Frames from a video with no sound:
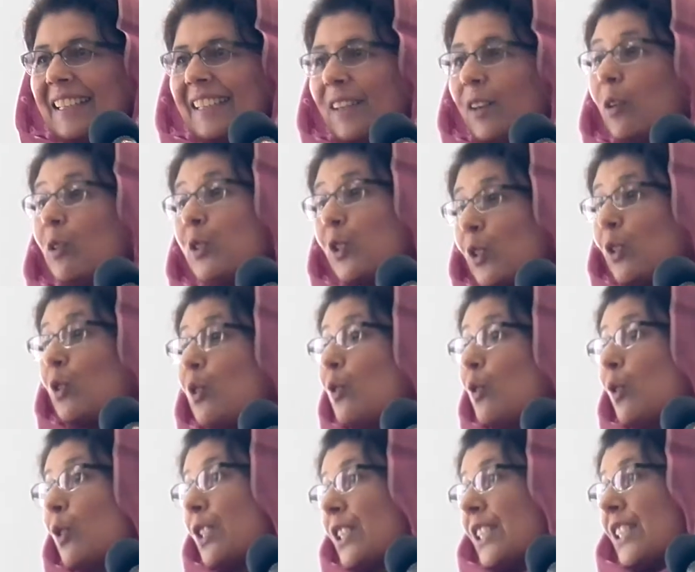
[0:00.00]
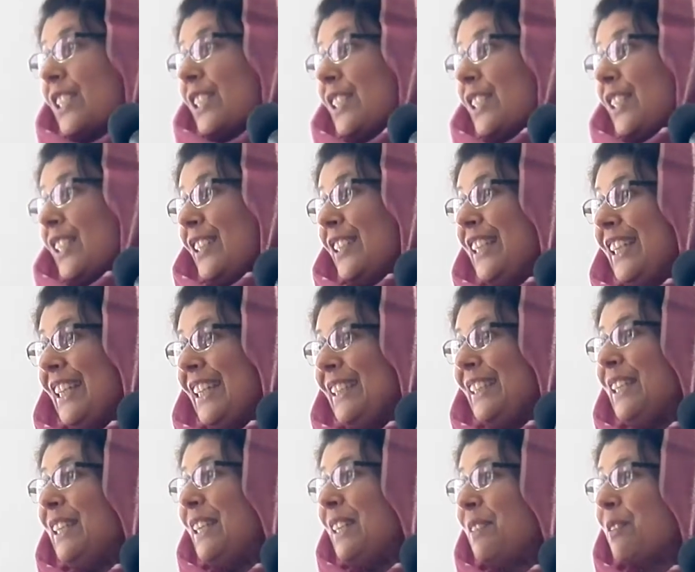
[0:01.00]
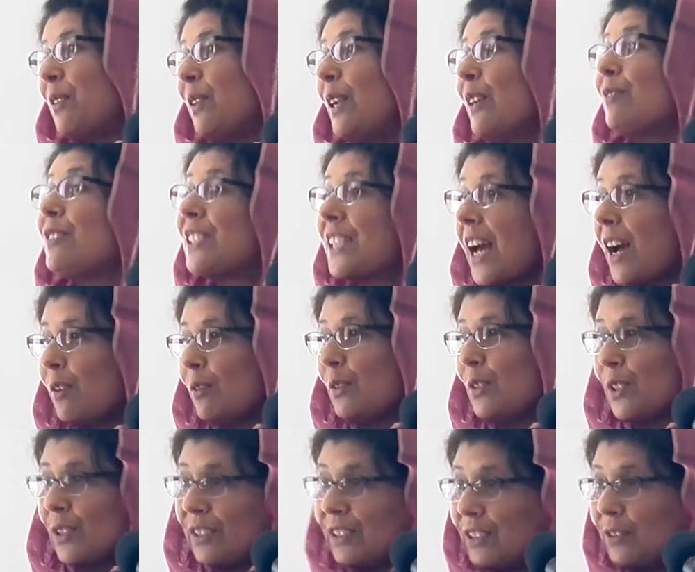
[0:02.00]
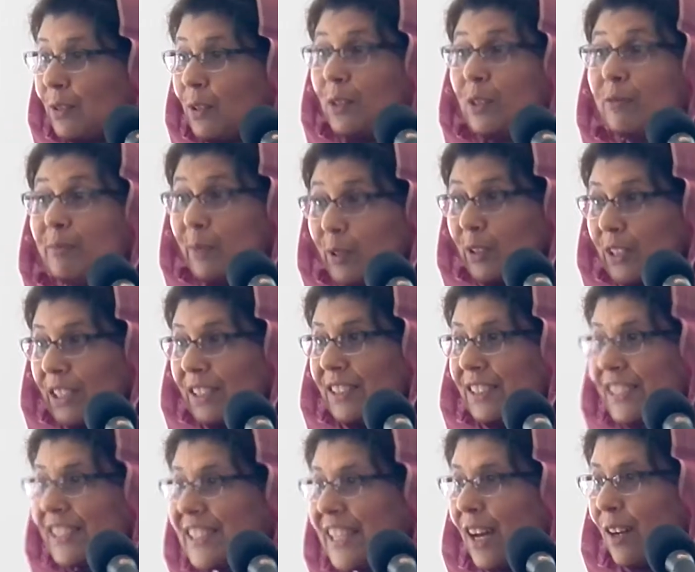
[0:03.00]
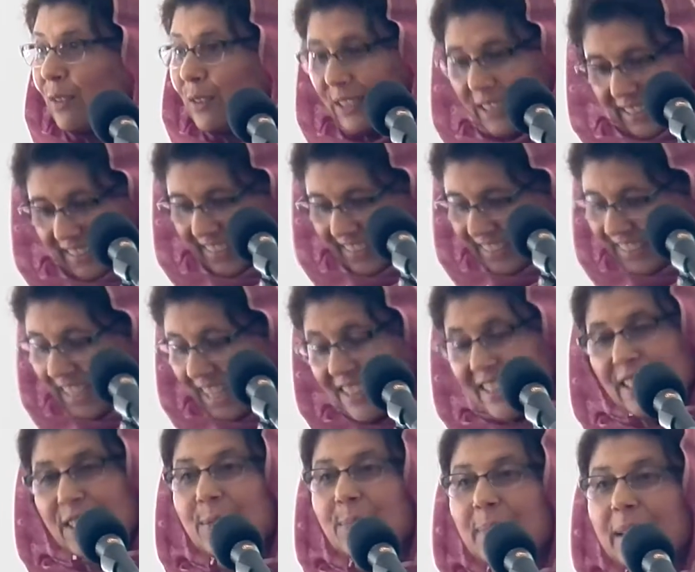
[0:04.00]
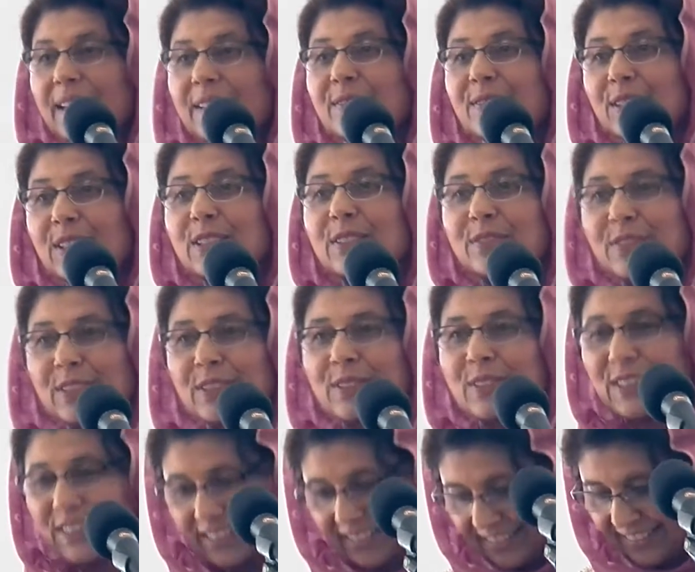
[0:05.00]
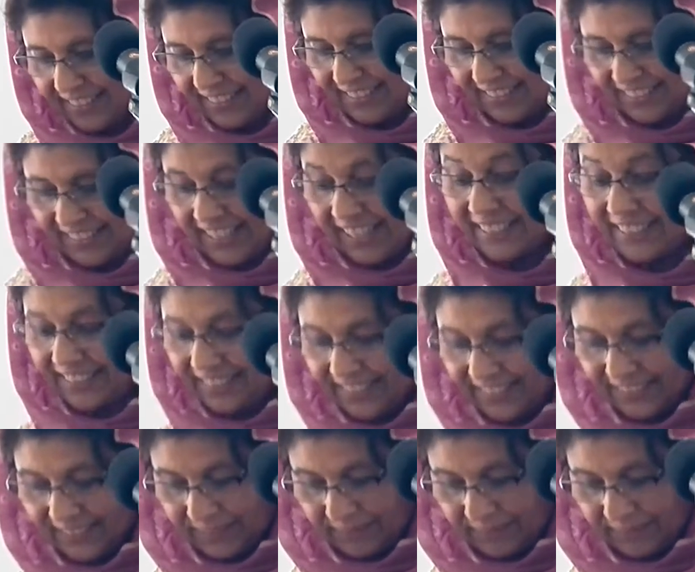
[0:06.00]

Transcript: also to notice the role of sound, the role of musical sound in this. I'll just play it for a few seconds.